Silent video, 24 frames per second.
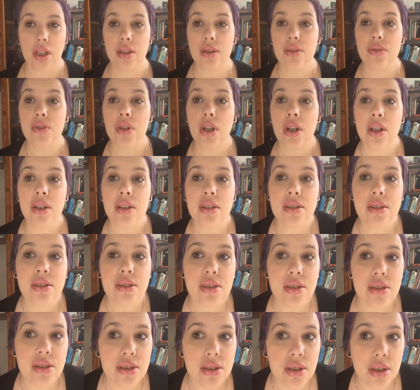So this is
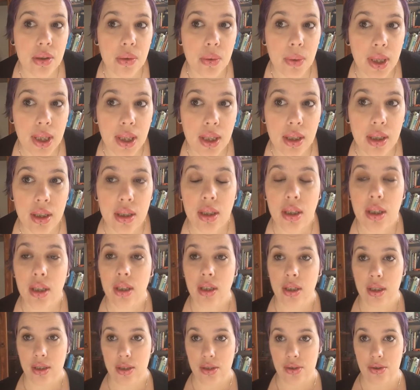just a quick
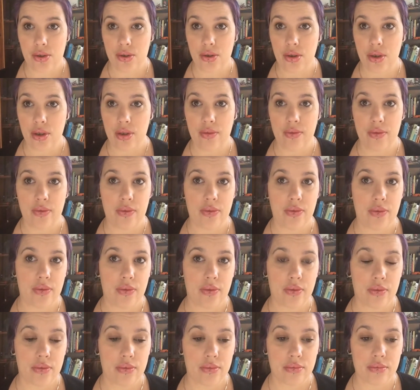sort of
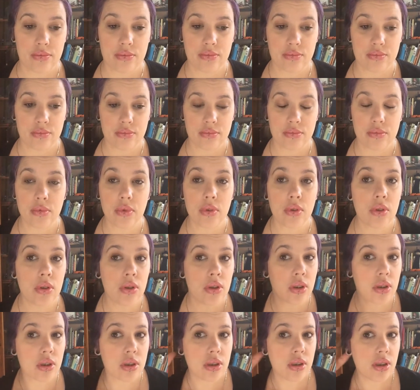
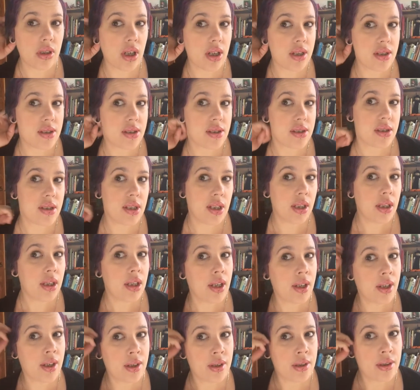look that I just did
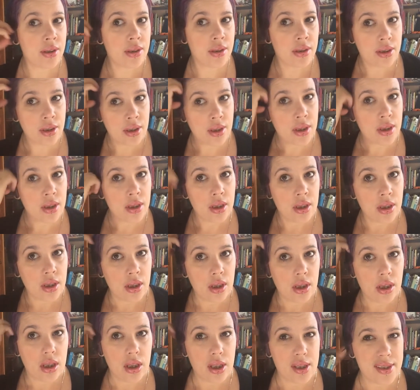now.
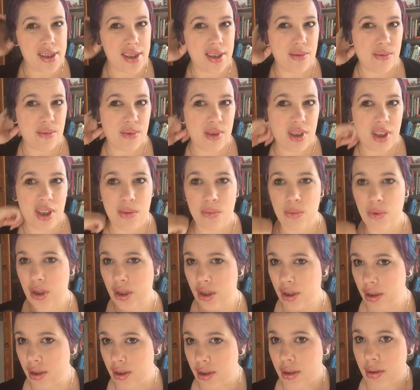I didn't really want
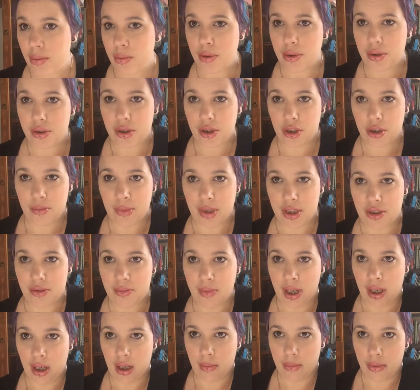to put too much
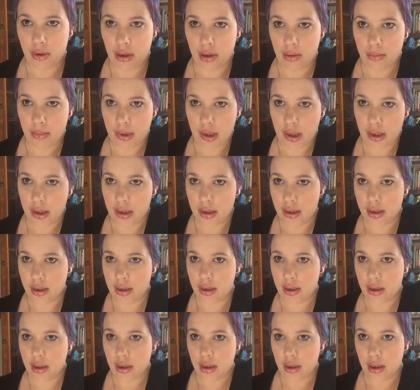makeup on
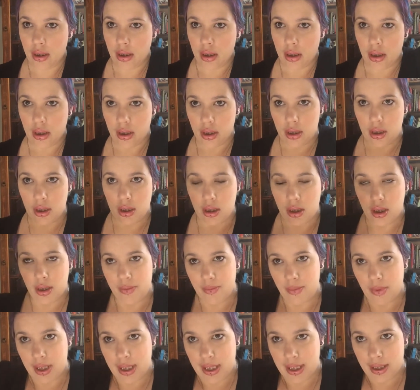because
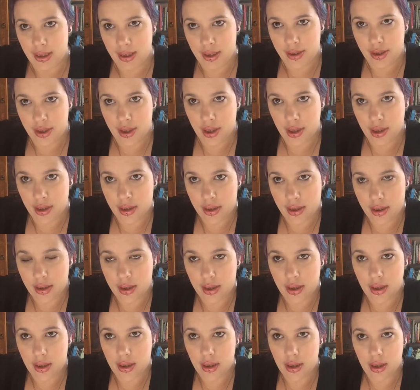of my allergies.
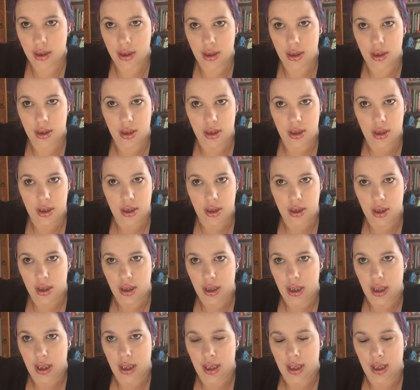
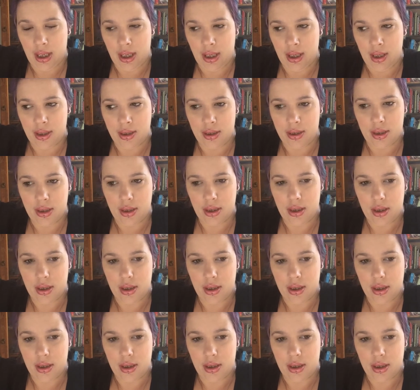And